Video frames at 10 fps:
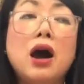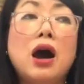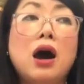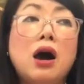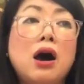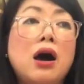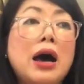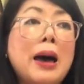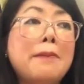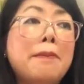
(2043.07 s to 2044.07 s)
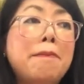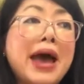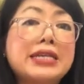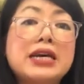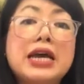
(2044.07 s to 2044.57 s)
are
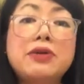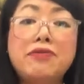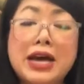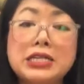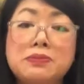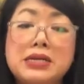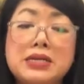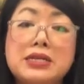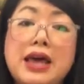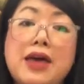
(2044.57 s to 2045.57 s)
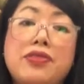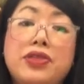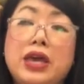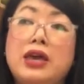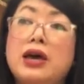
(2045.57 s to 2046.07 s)
better investments than
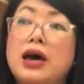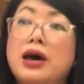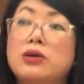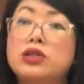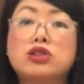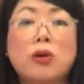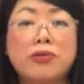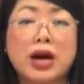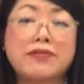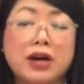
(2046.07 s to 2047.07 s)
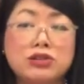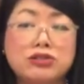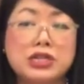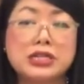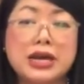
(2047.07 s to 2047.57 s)
the uh, the top
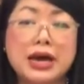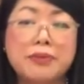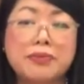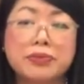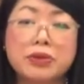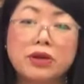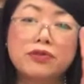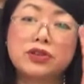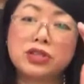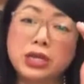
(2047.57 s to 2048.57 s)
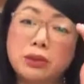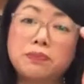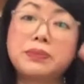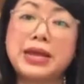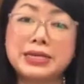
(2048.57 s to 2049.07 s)
500 um, FTSE
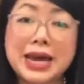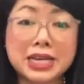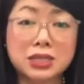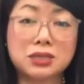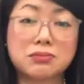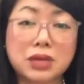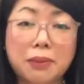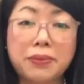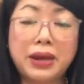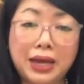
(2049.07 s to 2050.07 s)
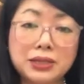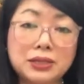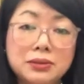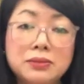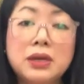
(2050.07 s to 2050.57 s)
index
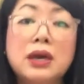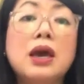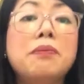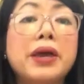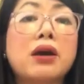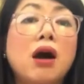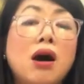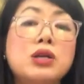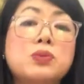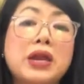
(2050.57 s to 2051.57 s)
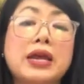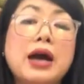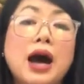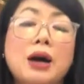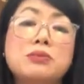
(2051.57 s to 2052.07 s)
companies because when it
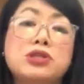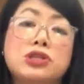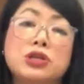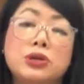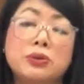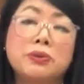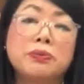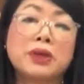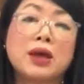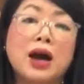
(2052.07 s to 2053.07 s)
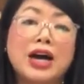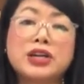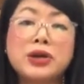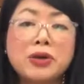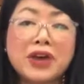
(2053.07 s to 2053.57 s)
comes to I
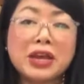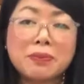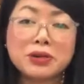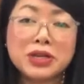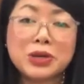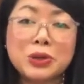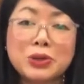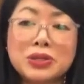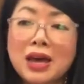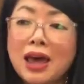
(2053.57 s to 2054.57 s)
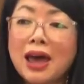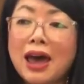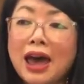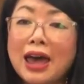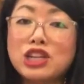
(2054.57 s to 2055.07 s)
don't know of anybody who's
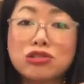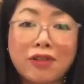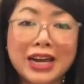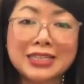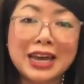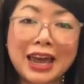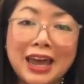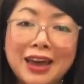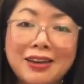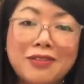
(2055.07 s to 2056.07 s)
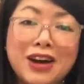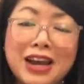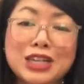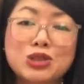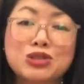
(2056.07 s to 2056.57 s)
a trader here,
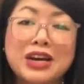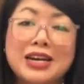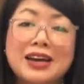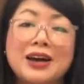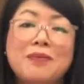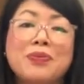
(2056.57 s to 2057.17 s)
financial trader.